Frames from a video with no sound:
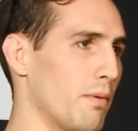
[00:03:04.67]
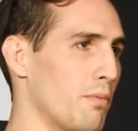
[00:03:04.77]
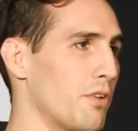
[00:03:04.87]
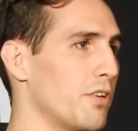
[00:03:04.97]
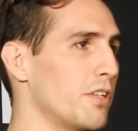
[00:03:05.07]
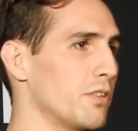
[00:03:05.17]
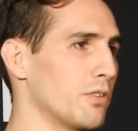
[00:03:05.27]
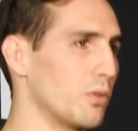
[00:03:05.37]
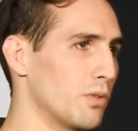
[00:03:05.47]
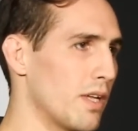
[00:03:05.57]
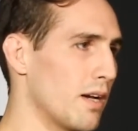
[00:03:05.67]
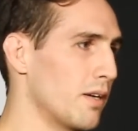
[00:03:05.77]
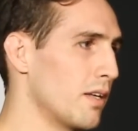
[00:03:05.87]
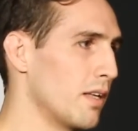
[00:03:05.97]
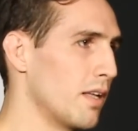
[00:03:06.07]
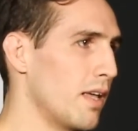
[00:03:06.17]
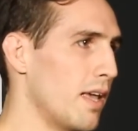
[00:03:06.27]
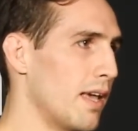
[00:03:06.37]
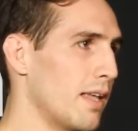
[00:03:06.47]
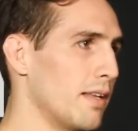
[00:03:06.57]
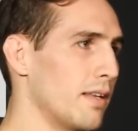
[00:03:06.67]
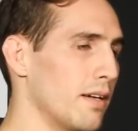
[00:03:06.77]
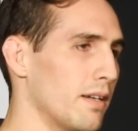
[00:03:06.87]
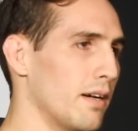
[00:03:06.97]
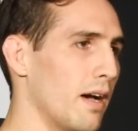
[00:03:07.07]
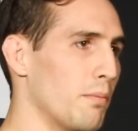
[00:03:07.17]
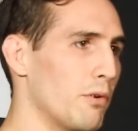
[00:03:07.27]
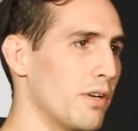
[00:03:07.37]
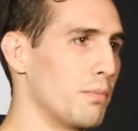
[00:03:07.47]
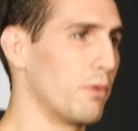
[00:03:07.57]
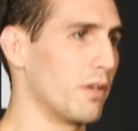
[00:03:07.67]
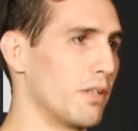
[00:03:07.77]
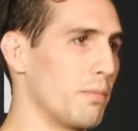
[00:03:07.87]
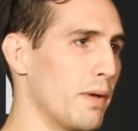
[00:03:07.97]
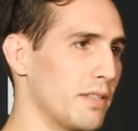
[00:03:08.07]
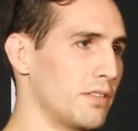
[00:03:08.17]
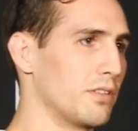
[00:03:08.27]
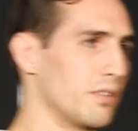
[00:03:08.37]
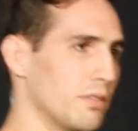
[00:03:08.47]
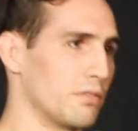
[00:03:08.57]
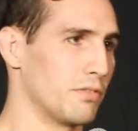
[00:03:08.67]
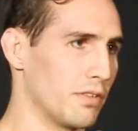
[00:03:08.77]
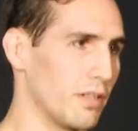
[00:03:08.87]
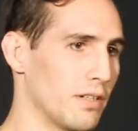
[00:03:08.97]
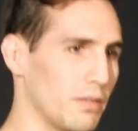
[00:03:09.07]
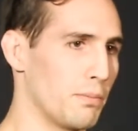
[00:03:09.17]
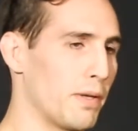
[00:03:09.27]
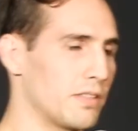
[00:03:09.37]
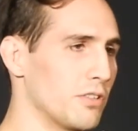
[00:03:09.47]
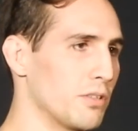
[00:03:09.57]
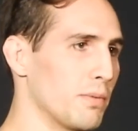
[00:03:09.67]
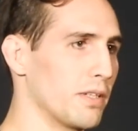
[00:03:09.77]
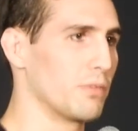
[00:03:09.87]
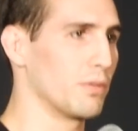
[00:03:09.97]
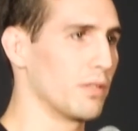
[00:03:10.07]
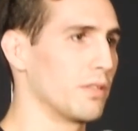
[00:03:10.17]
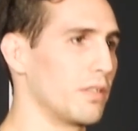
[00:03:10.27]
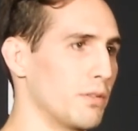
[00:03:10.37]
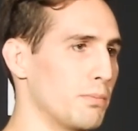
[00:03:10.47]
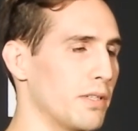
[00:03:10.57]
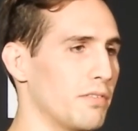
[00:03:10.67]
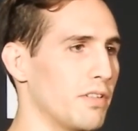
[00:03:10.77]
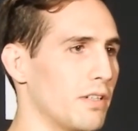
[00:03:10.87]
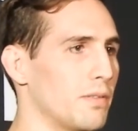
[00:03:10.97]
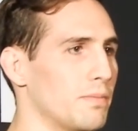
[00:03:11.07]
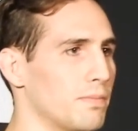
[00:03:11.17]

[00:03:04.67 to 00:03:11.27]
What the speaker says: I'm 30 years old now, and I'm ready to put on the best years of my career here in PFL.